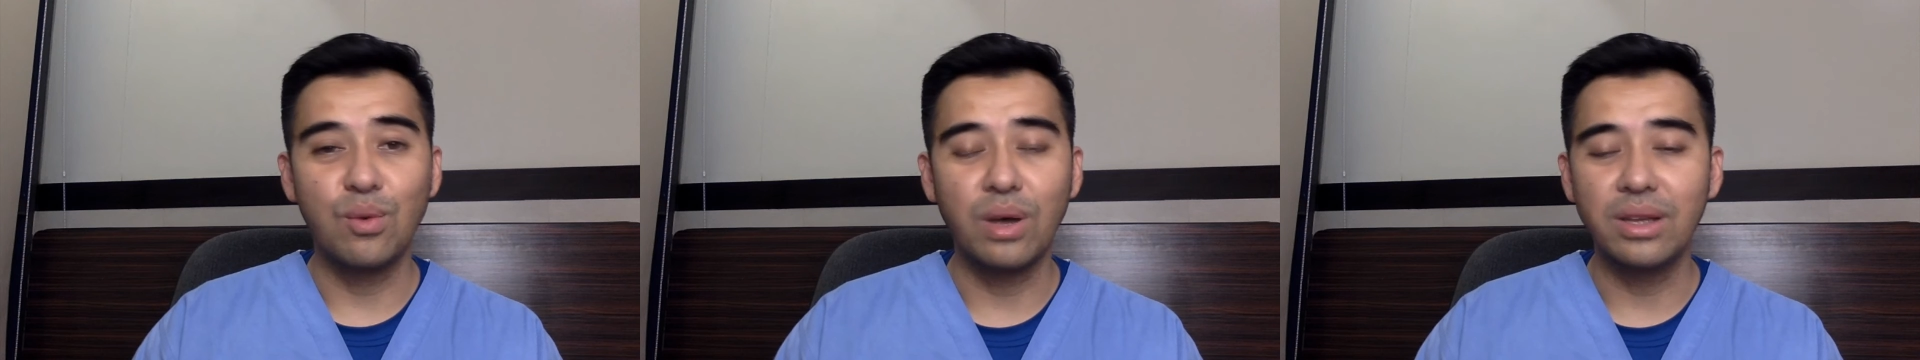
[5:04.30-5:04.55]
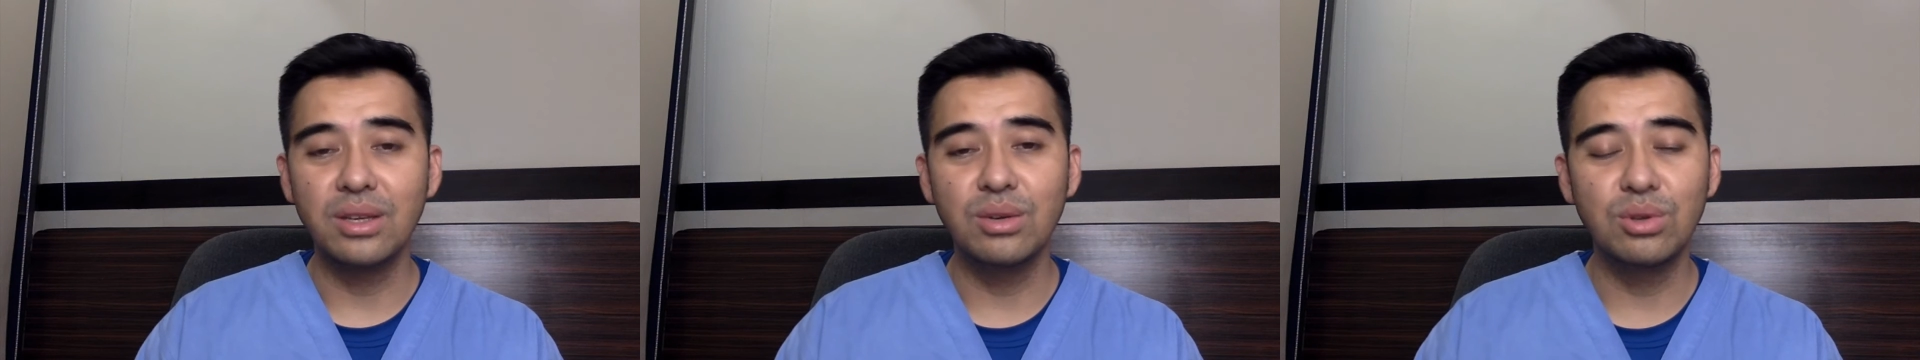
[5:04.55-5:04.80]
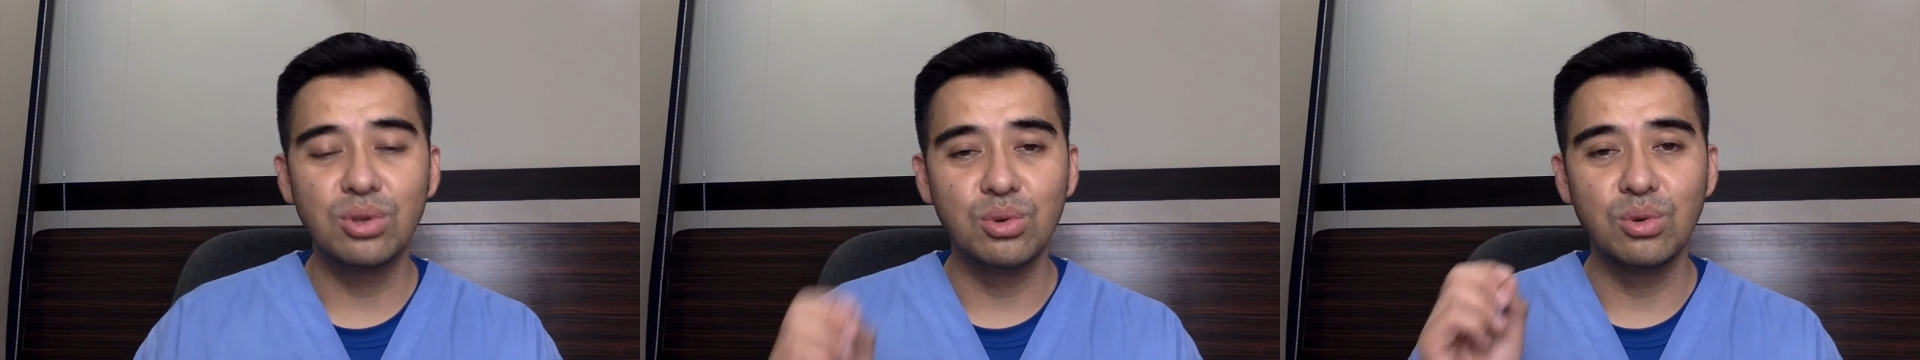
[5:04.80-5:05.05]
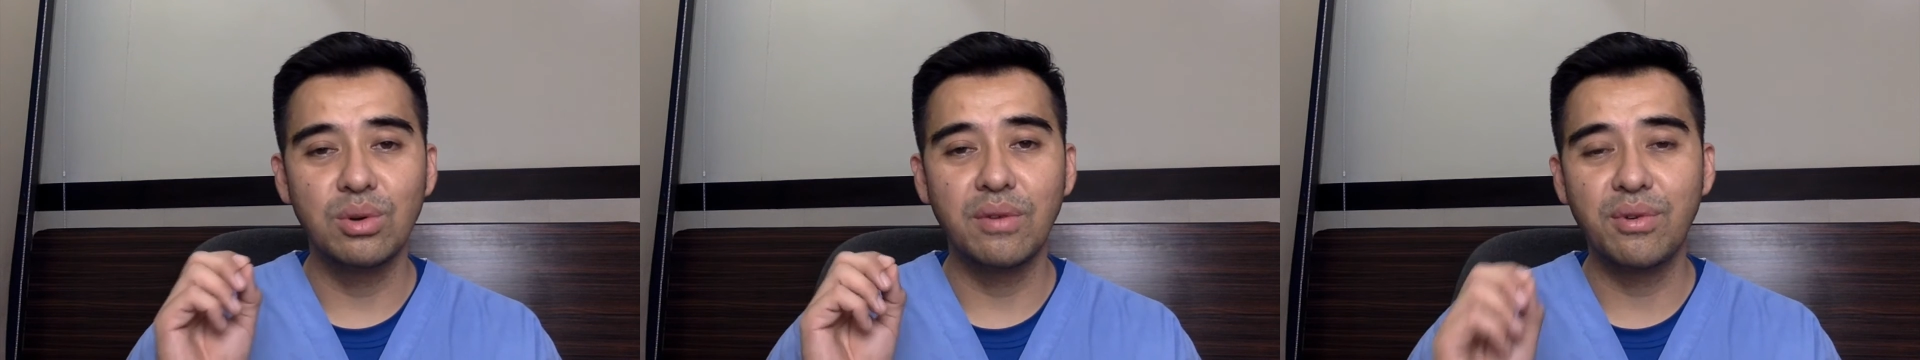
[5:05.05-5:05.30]
want you to,
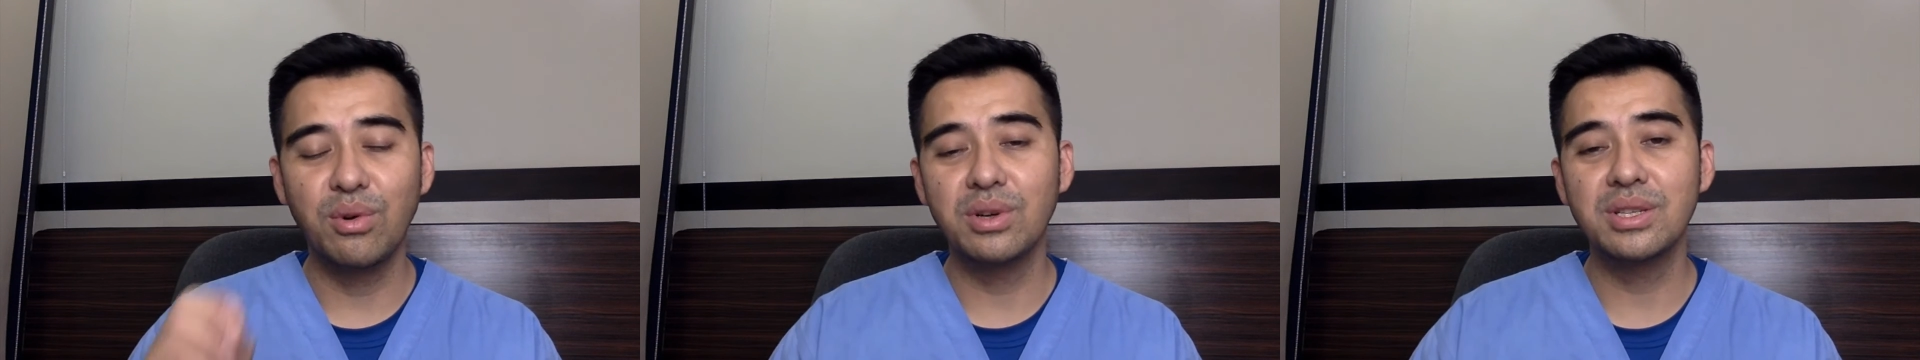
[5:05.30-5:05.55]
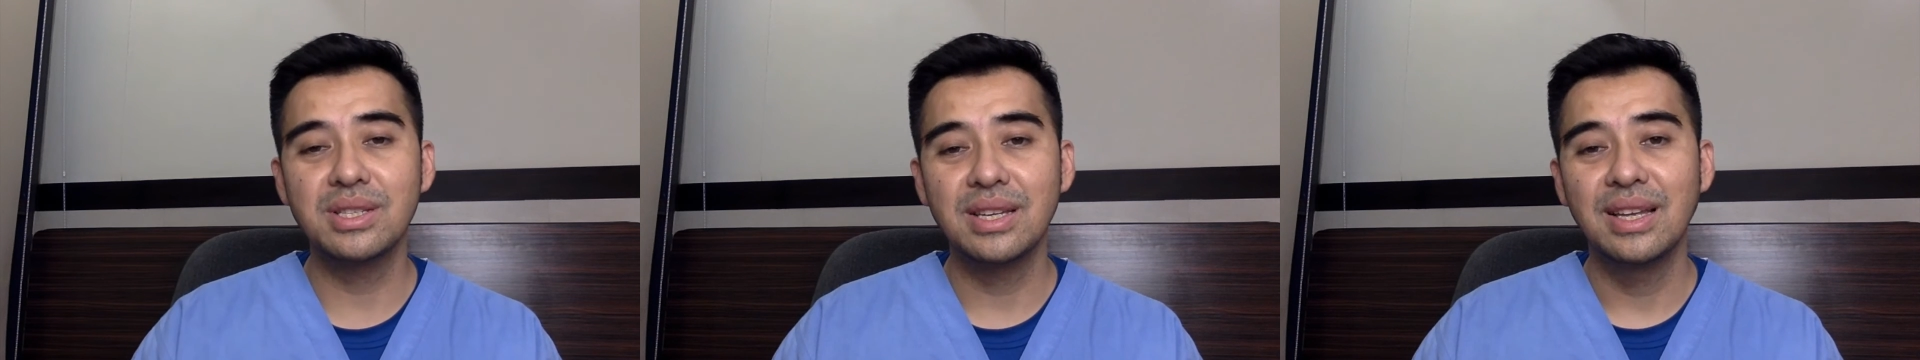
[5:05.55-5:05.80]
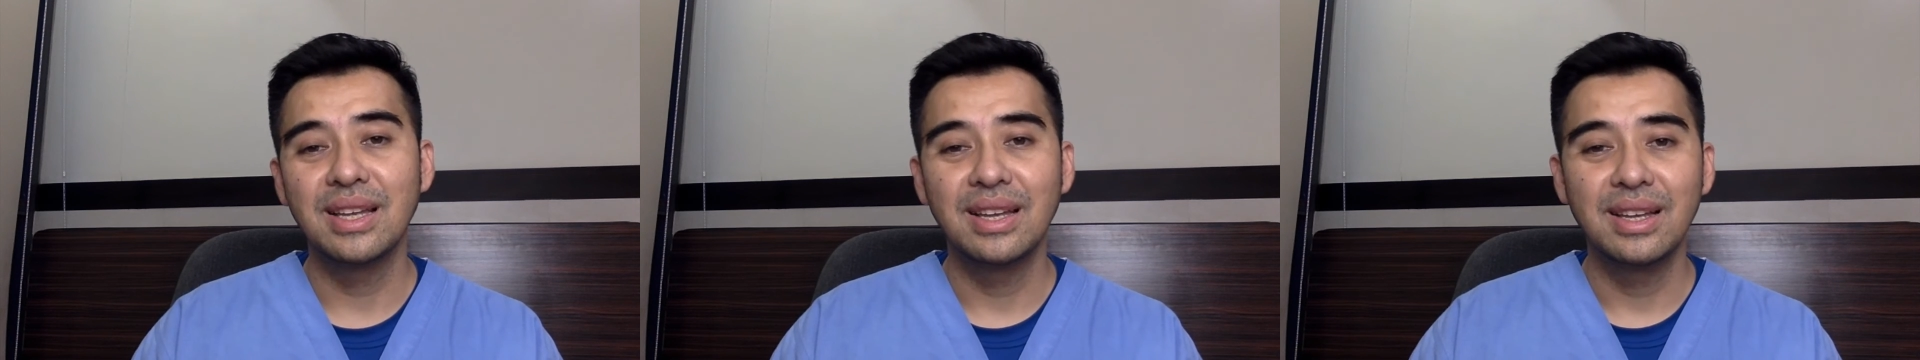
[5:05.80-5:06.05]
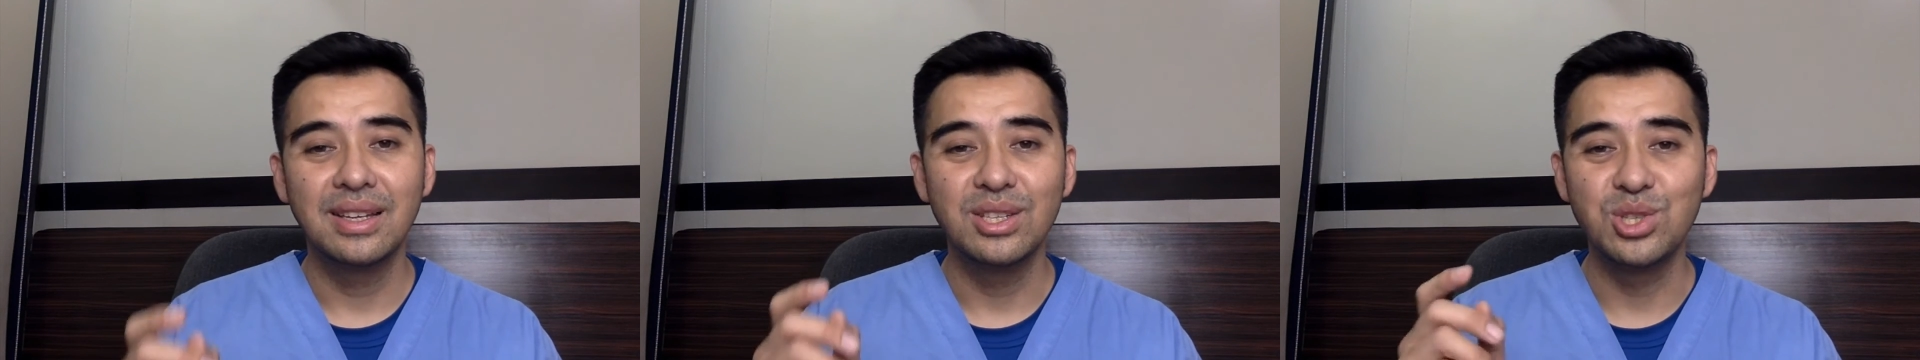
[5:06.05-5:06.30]
of course,
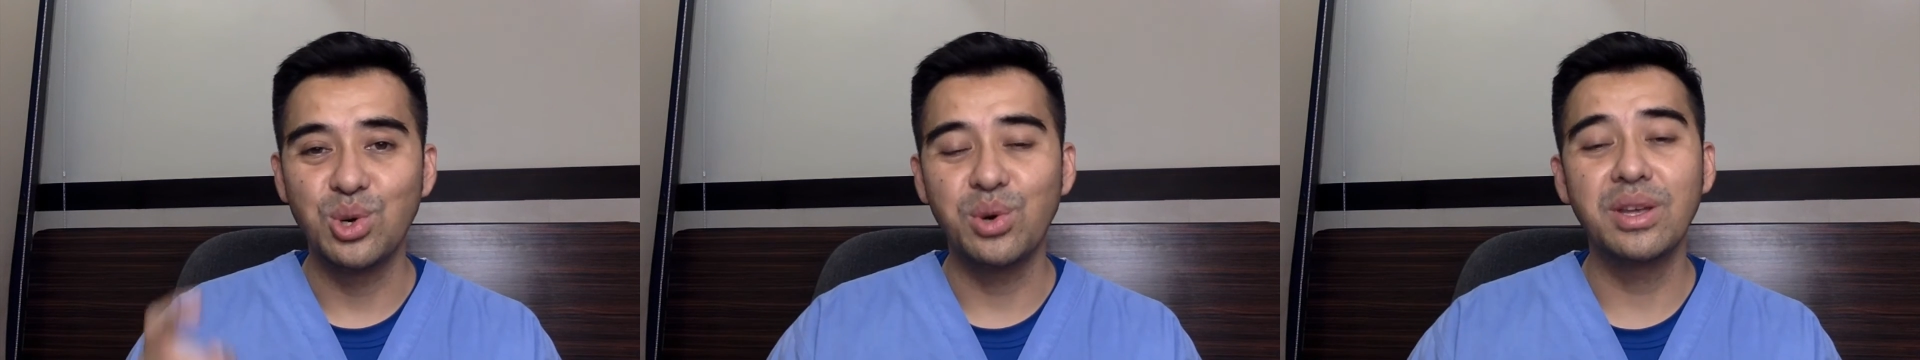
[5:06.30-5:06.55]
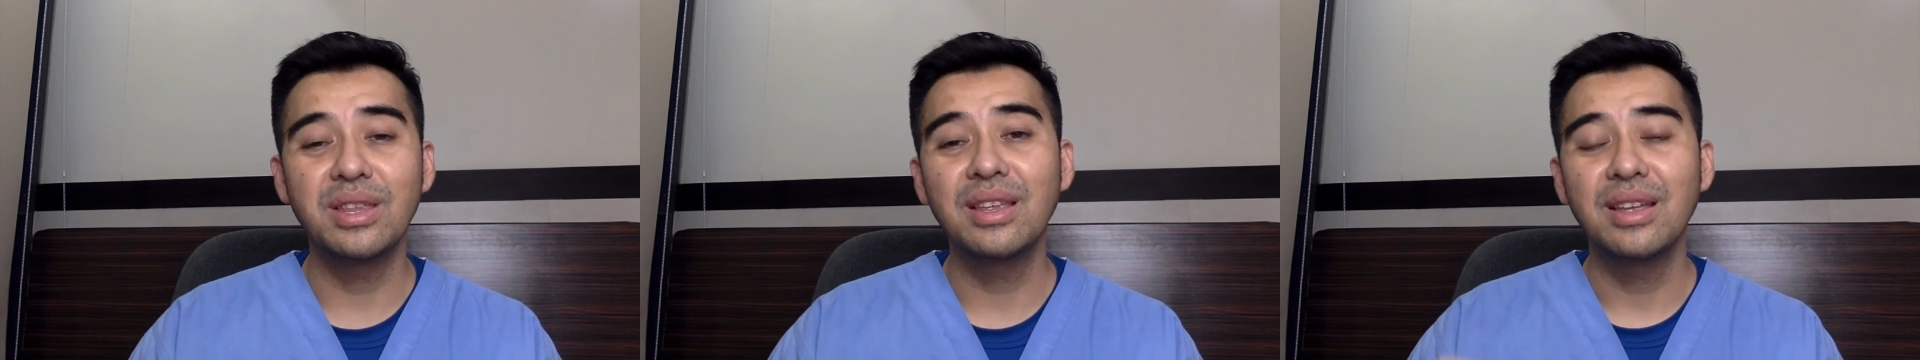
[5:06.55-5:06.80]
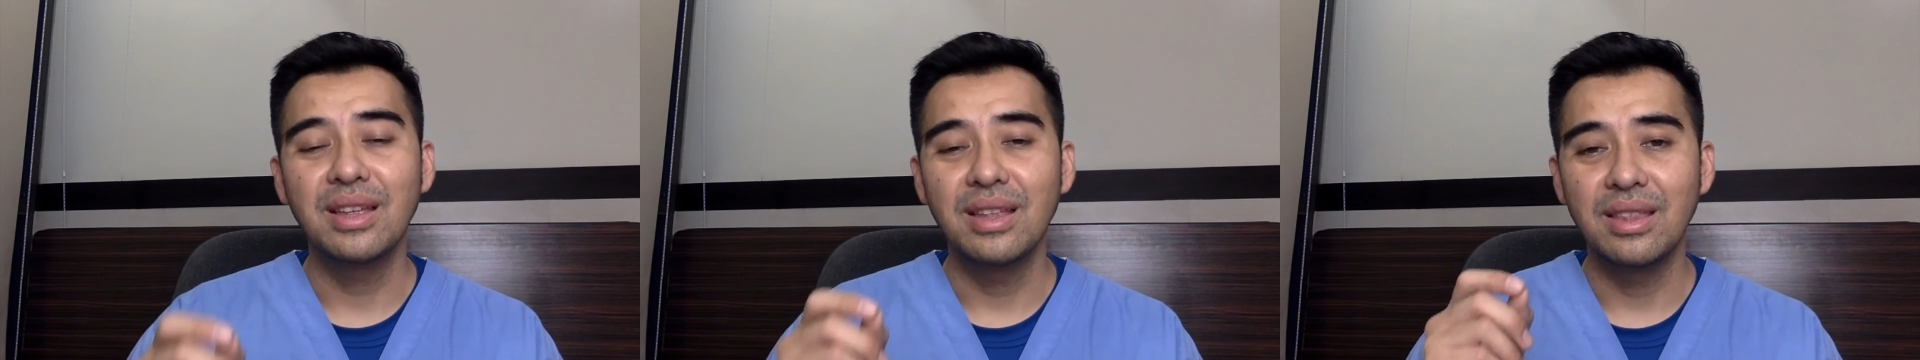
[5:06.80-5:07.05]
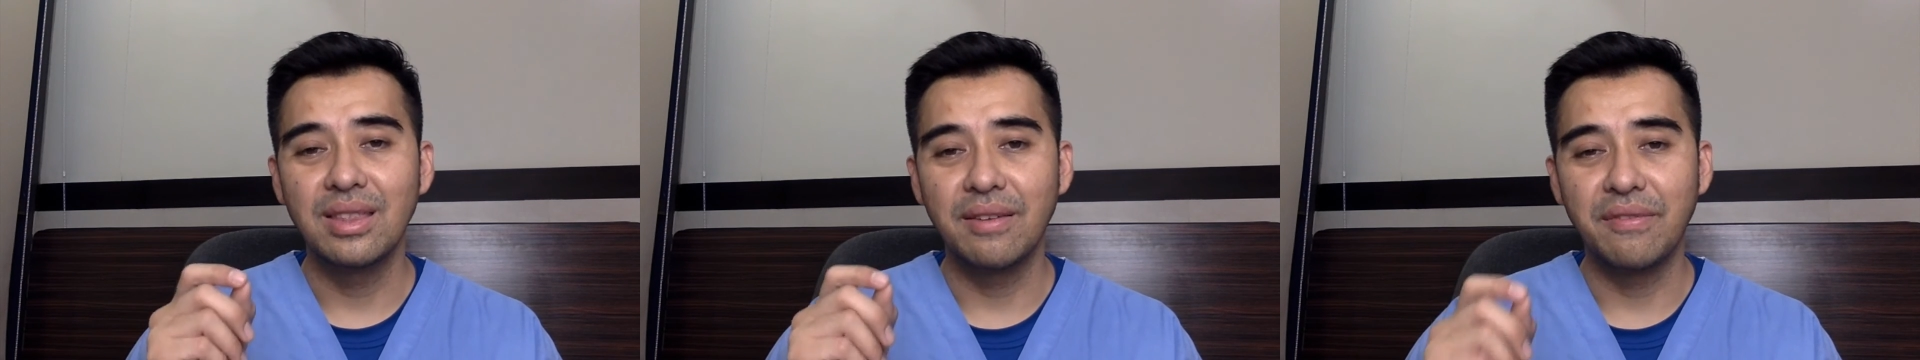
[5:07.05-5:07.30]
join
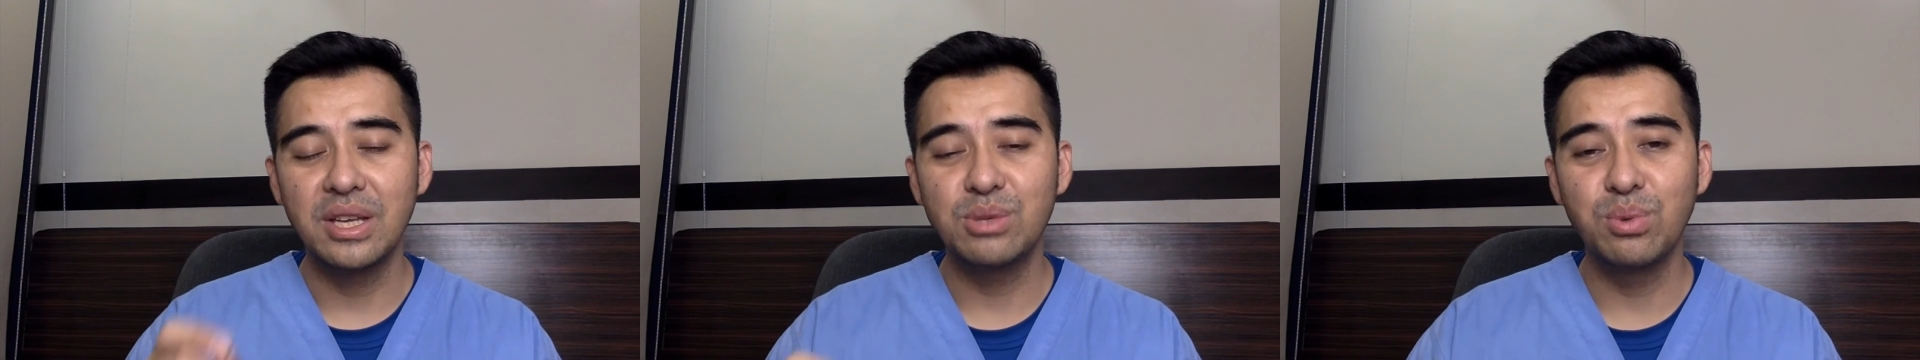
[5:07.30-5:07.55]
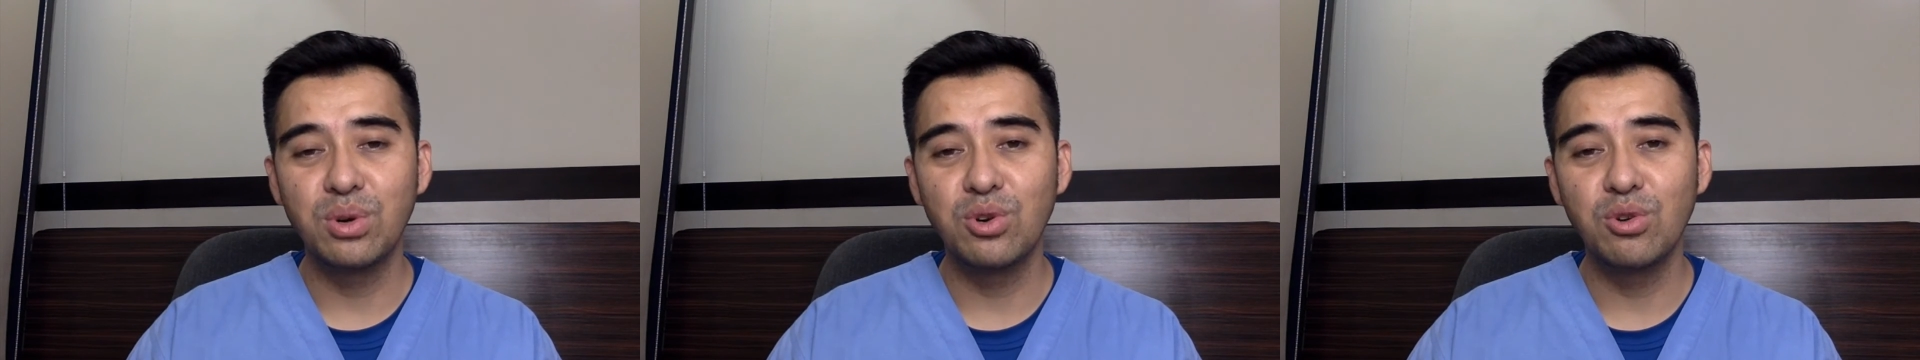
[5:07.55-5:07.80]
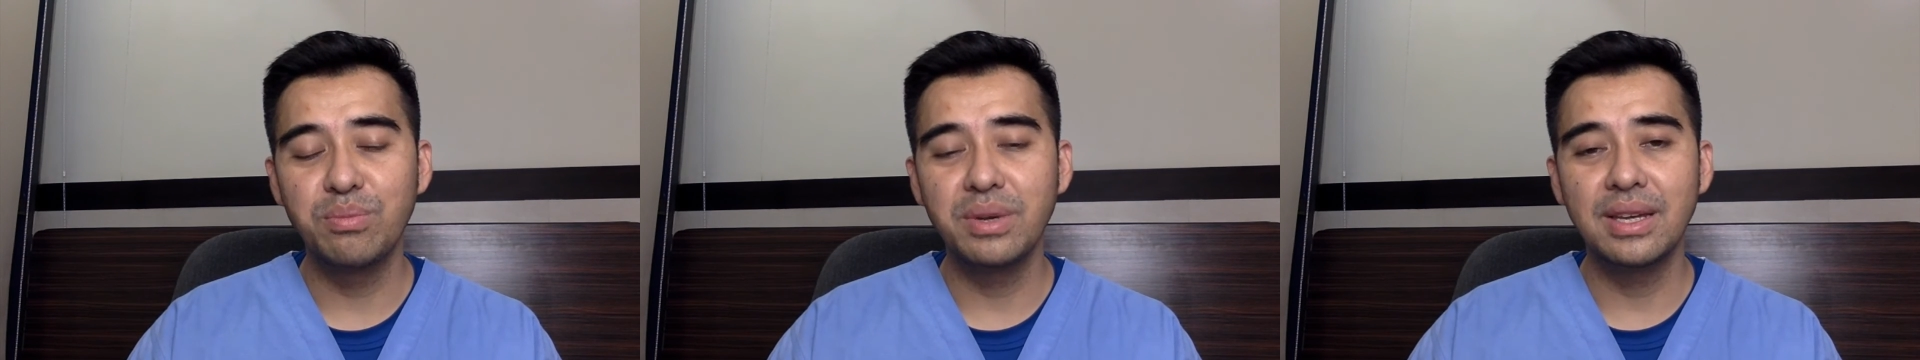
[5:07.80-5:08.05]
the Facebook group.